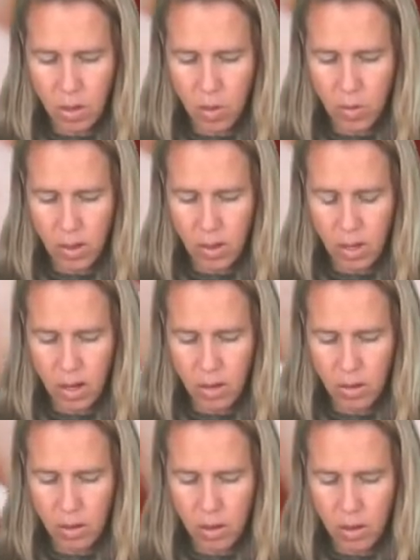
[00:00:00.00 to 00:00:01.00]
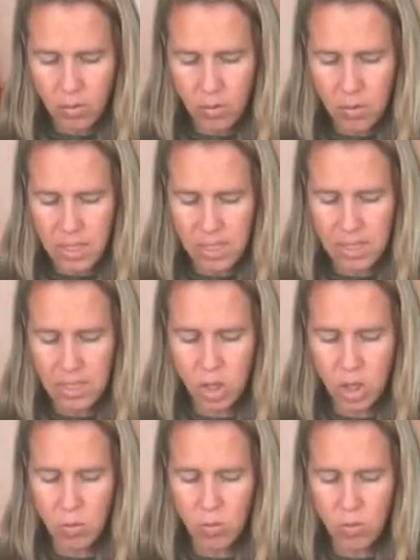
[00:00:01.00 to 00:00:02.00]
going there from this
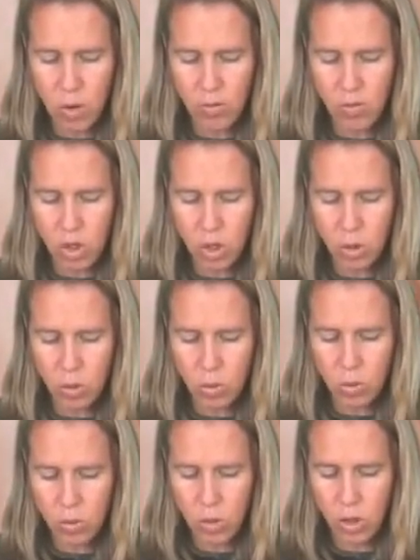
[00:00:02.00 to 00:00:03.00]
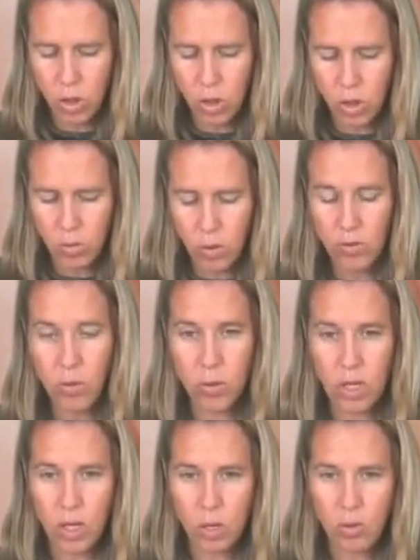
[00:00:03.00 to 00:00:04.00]
row of 2, or sorry, the row of
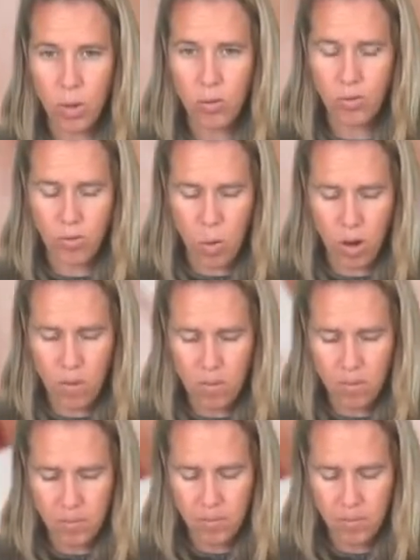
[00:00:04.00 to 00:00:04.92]
3 to the row of 4.